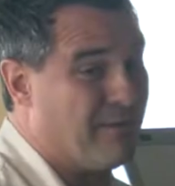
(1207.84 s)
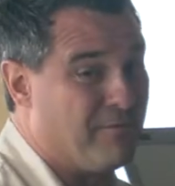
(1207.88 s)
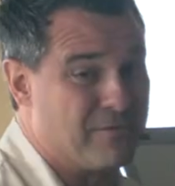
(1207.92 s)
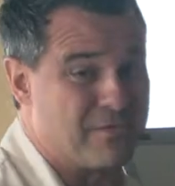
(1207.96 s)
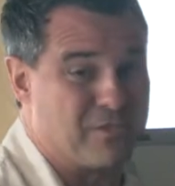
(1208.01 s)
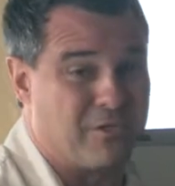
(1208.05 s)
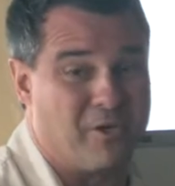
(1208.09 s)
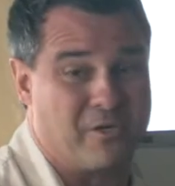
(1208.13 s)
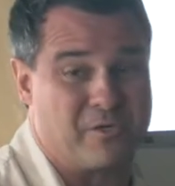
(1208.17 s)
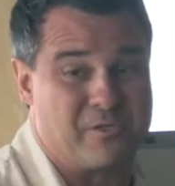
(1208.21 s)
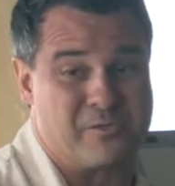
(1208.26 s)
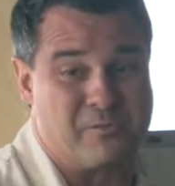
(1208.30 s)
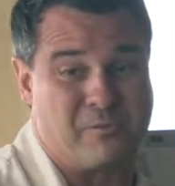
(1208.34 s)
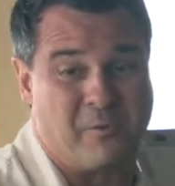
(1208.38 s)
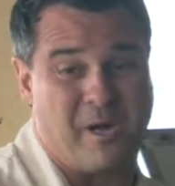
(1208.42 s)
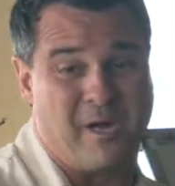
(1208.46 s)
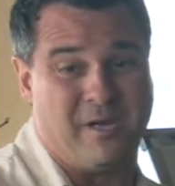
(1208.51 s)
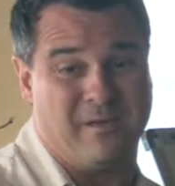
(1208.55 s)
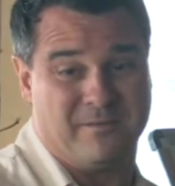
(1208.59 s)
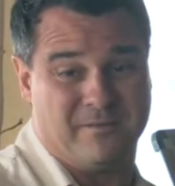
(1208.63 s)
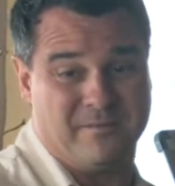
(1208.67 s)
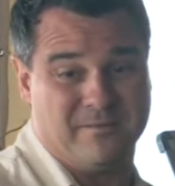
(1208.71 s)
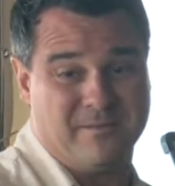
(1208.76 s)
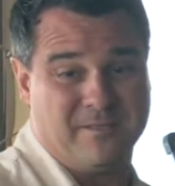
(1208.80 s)
live as long as you
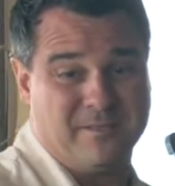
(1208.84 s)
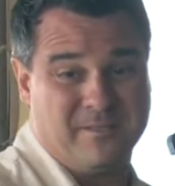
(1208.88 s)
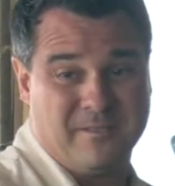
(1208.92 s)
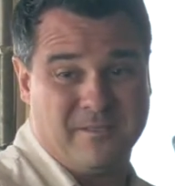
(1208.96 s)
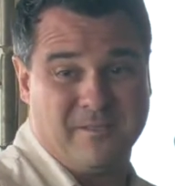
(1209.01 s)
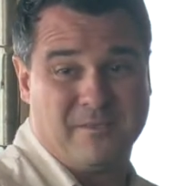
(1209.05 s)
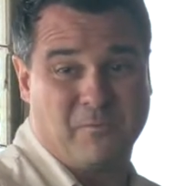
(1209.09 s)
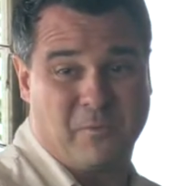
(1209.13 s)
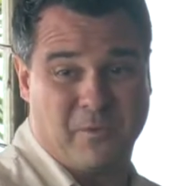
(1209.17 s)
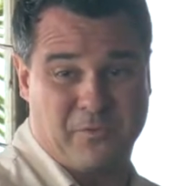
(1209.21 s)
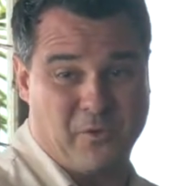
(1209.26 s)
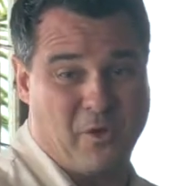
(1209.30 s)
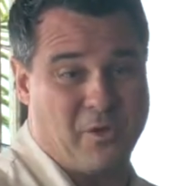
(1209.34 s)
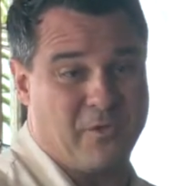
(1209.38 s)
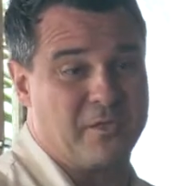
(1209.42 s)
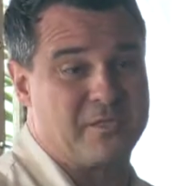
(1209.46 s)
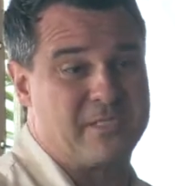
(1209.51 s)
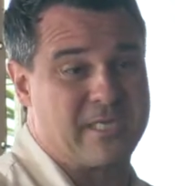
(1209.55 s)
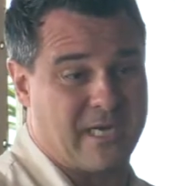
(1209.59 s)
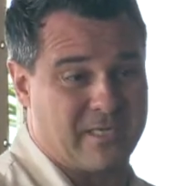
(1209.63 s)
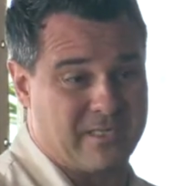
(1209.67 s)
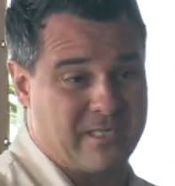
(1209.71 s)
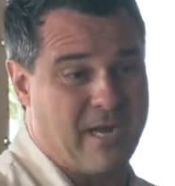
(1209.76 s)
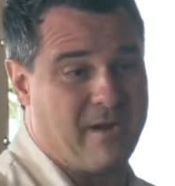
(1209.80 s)
want with all
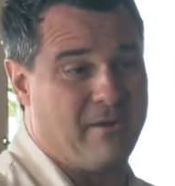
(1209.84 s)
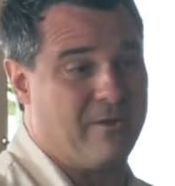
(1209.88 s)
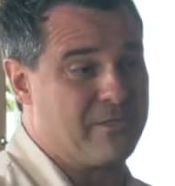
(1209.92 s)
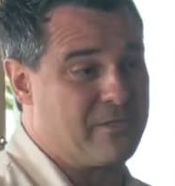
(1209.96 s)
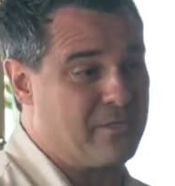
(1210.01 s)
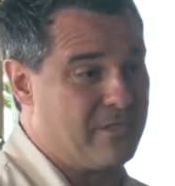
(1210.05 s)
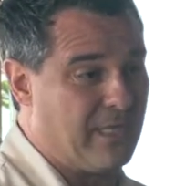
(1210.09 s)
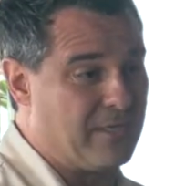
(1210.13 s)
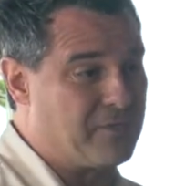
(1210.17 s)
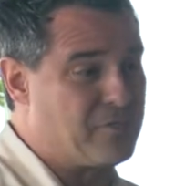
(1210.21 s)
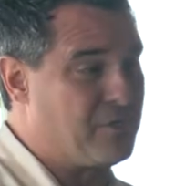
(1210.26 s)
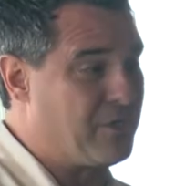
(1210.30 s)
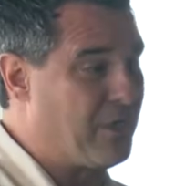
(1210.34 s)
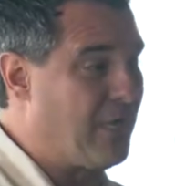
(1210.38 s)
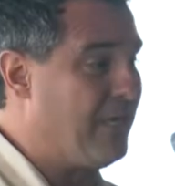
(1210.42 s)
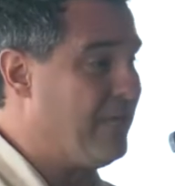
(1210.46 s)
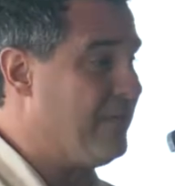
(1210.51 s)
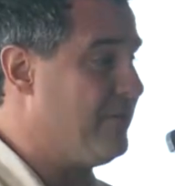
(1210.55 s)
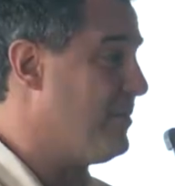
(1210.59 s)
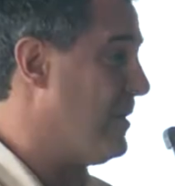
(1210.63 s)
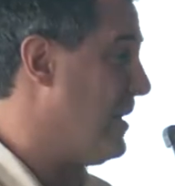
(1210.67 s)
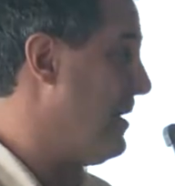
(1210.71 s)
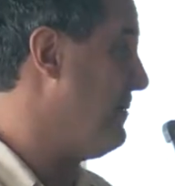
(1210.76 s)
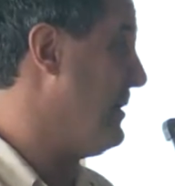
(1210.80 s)
the technology that's
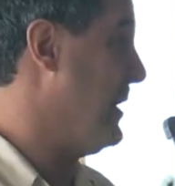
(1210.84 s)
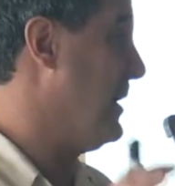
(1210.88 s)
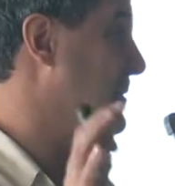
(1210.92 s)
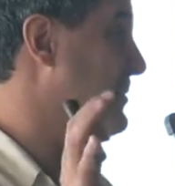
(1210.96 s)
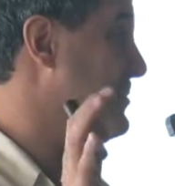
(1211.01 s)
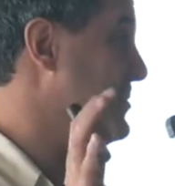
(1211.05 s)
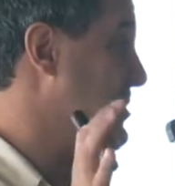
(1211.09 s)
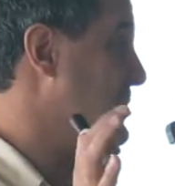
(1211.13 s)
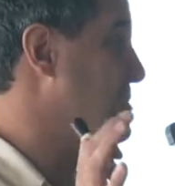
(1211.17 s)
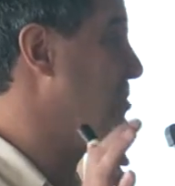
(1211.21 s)
changing. I'm not